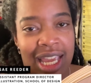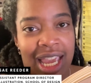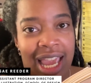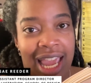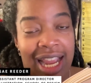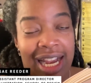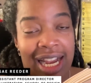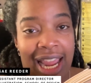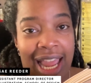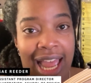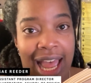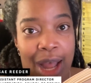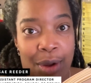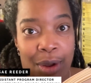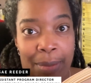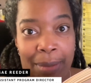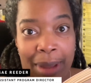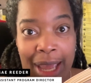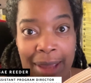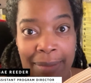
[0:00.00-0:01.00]
And how
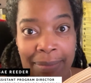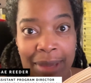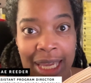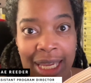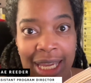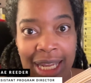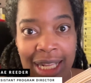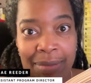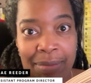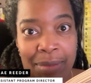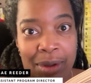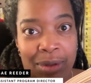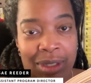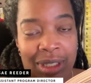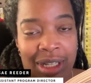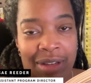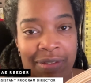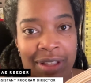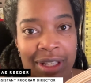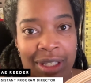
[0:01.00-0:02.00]
am I making the most
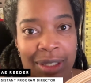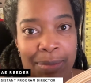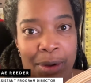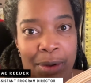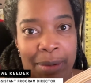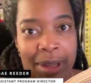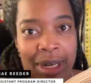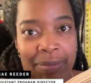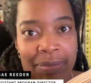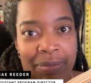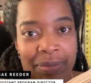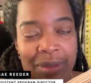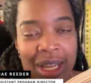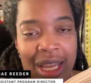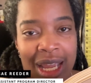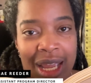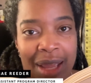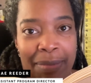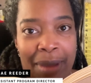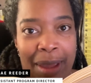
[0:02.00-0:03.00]
of this moment?
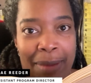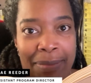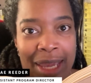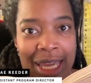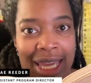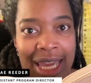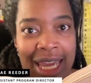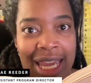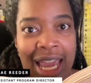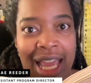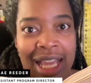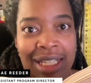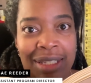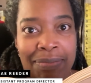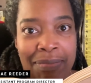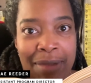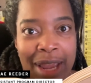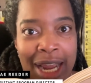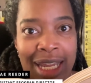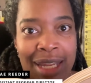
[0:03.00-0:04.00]
By making as
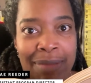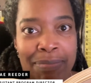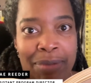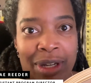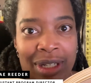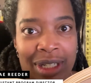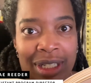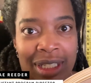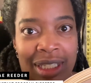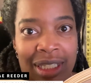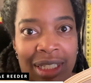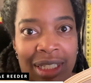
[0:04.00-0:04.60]
many books,